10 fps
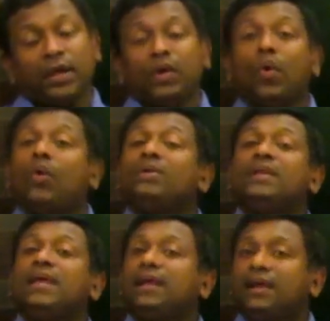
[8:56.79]
In all
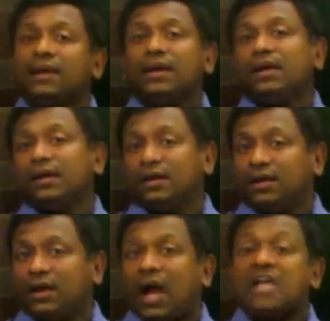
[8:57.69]
the
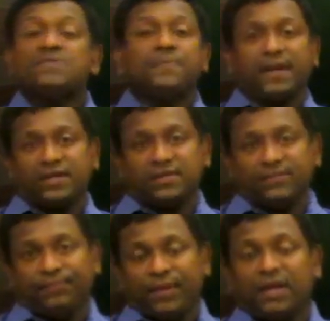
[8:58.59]
aspects,